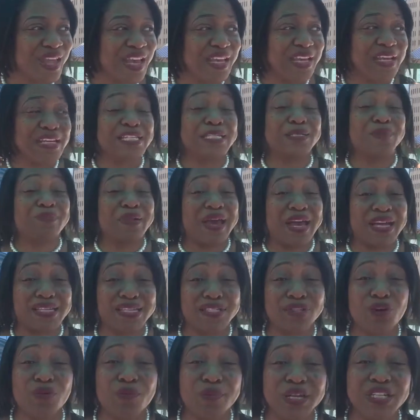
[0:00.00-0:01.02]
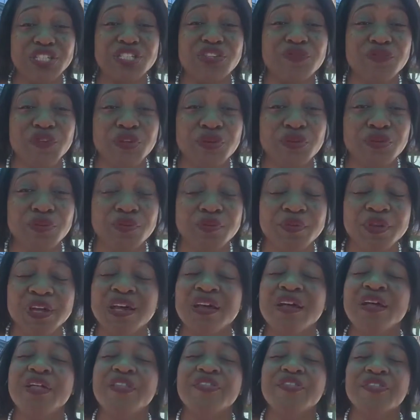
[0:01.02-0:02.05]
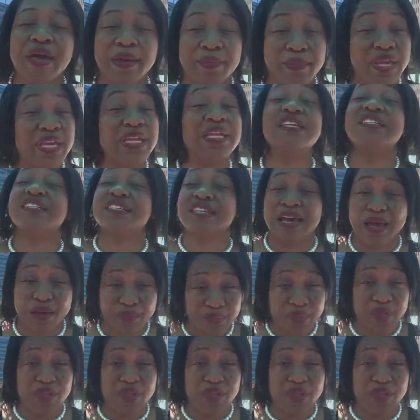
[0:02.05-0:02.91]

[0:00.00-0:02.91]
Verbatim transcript: it expects so much of you that means it's not